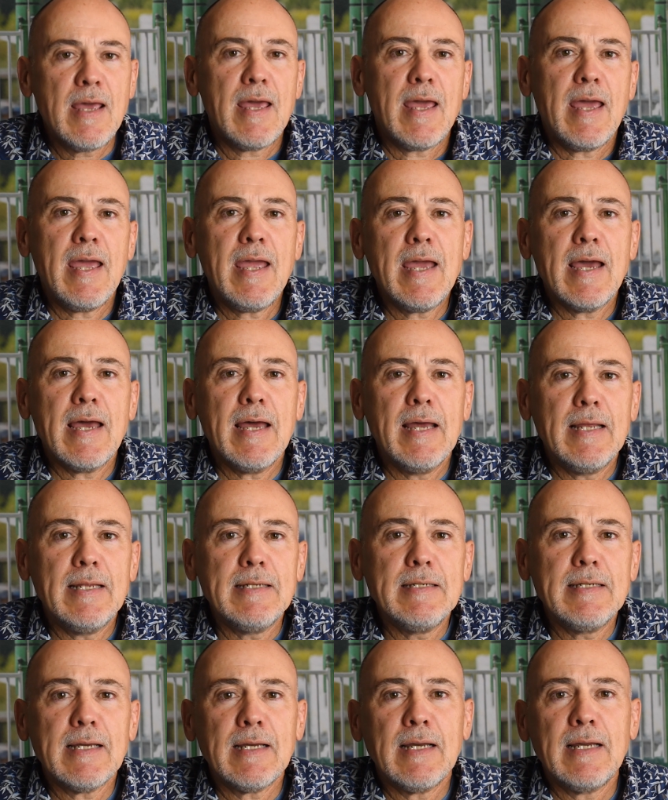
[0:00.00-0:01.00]

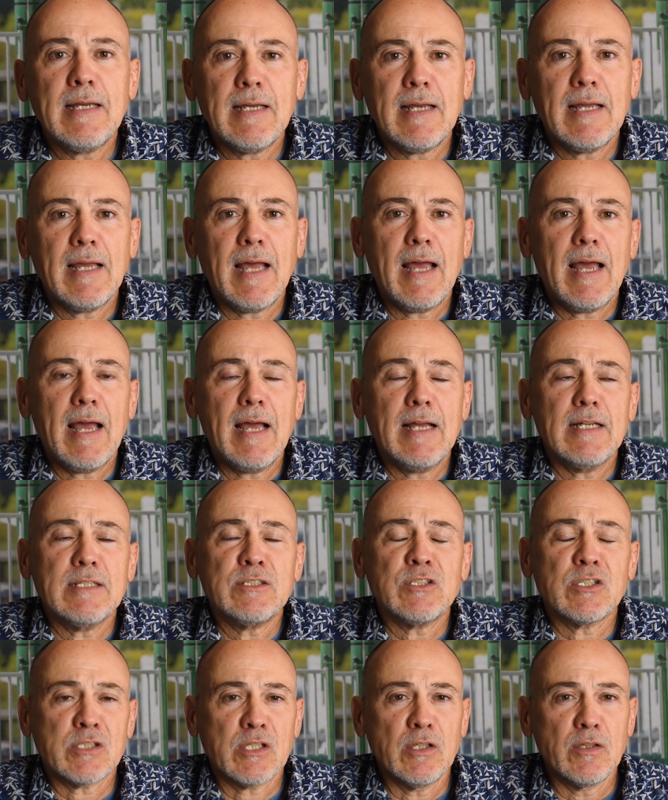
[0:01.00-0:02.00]
And
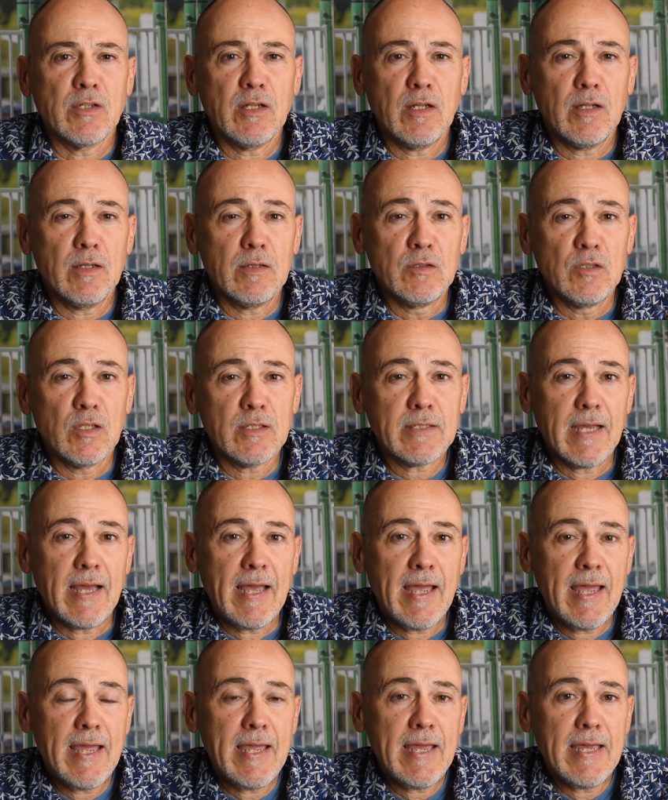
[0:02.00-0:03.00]
just a little look
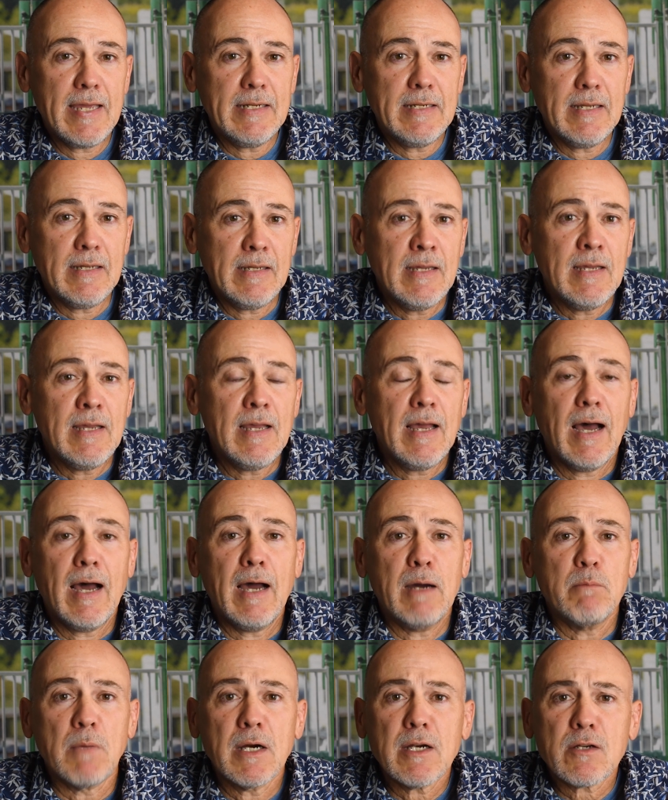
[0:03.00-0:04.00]
ahead.
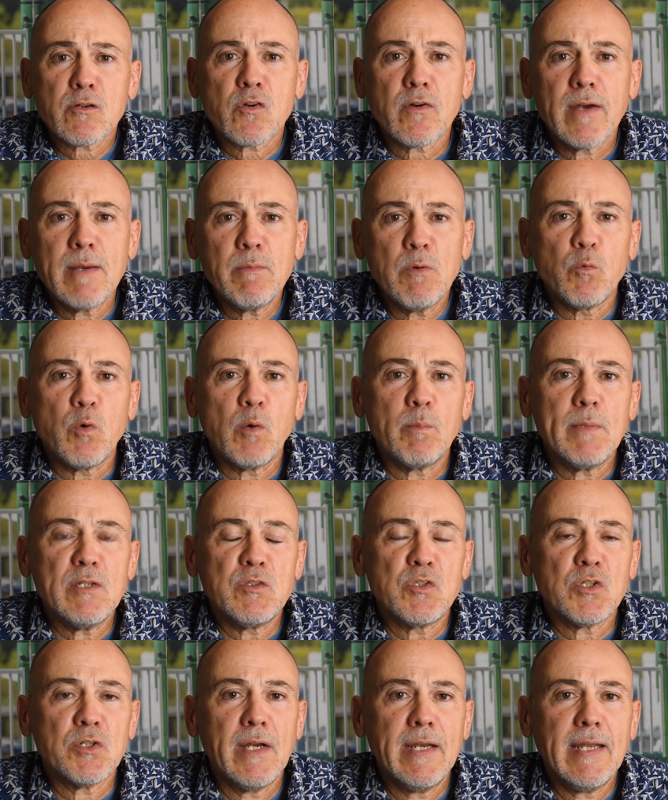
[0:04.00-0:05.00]
Mark Kramer will be
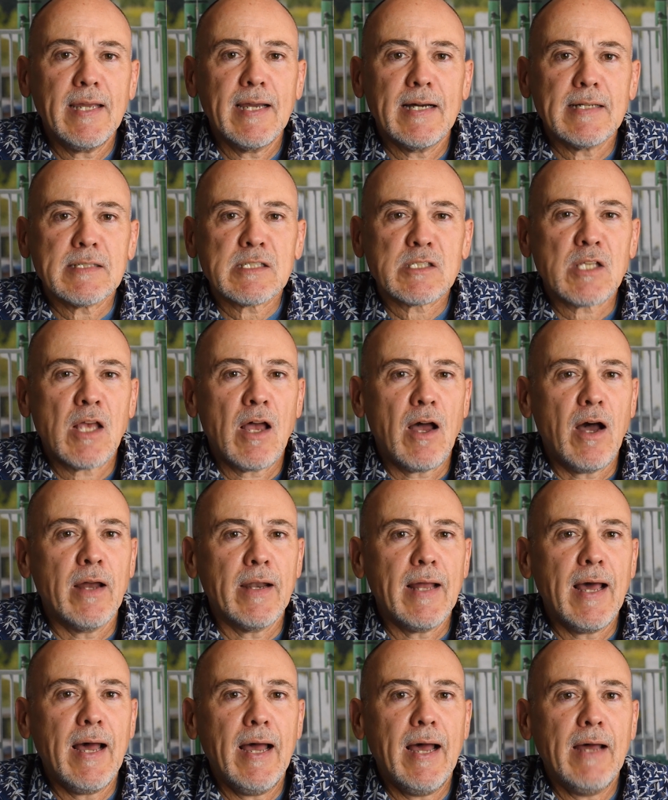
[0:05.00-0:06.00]
joining us
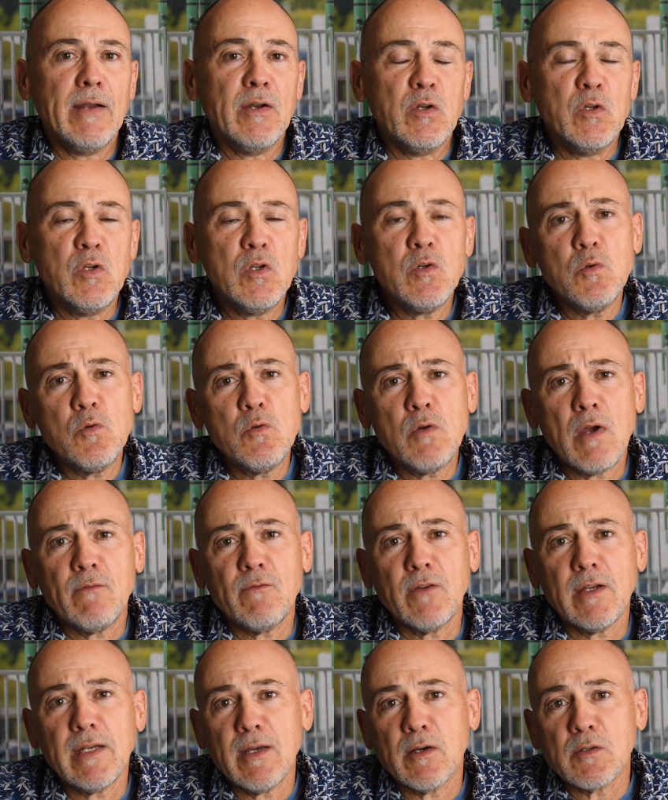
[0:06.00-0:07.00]
on a new
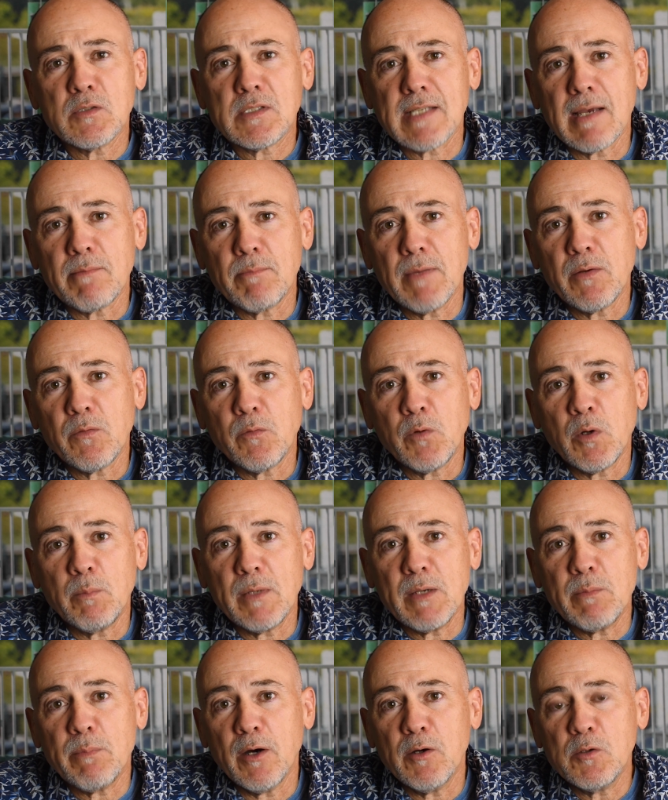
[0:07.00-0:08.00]
video segment we'll
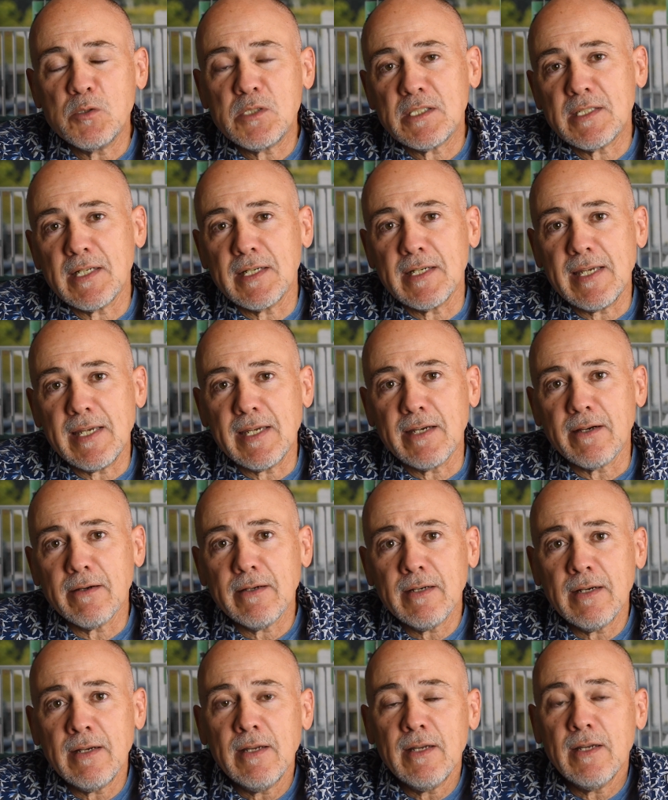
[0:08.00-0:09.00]
be posting
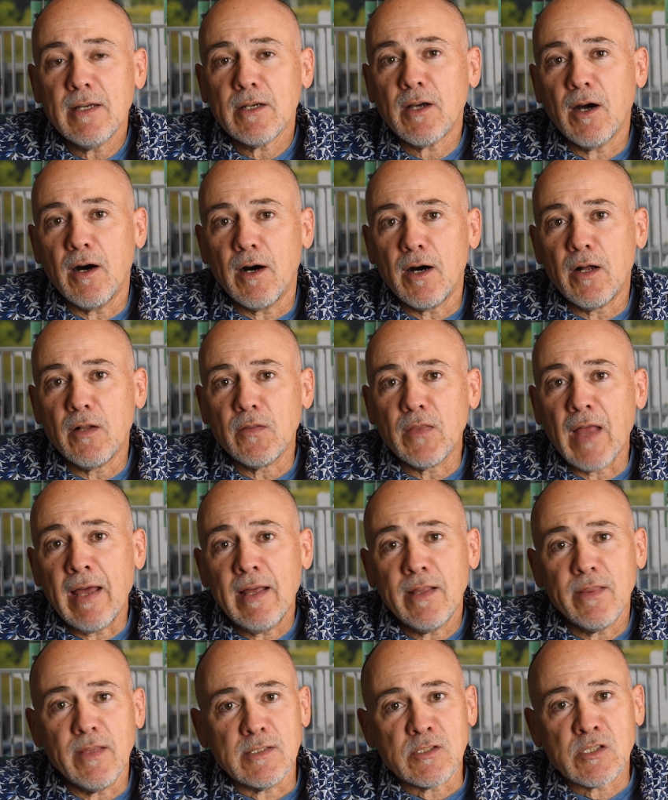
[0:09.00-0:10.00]
here called
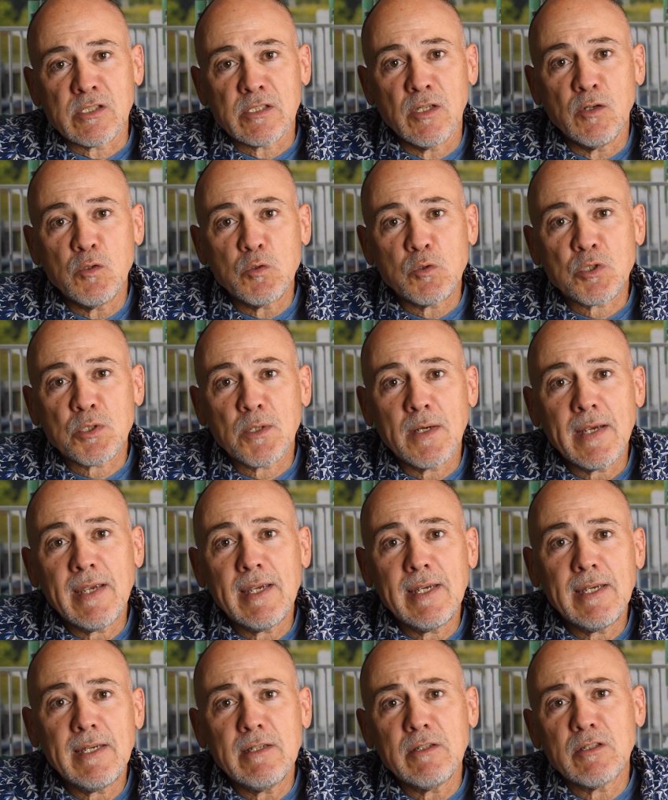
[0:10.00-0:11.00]
The Slow
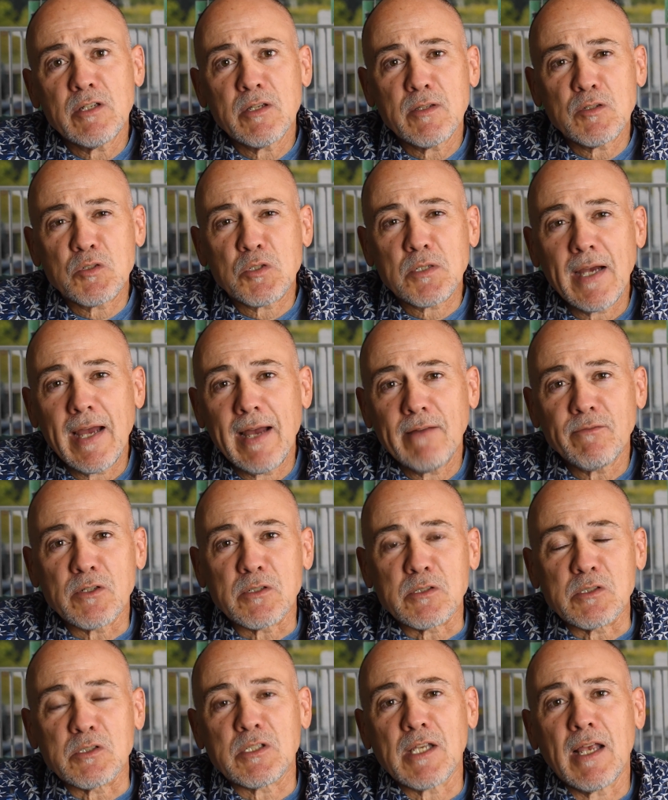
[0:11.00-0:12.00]
Train to the
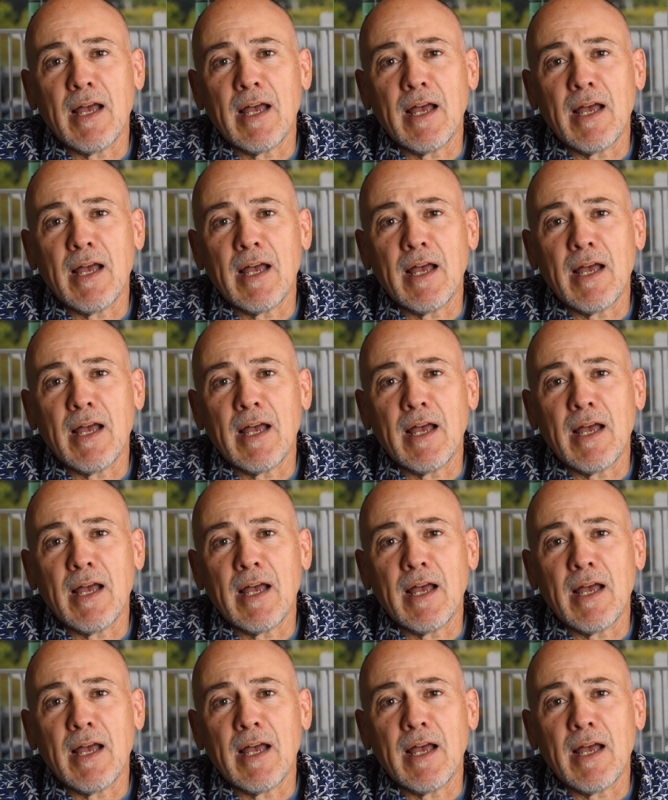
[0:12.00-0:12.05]
Travers.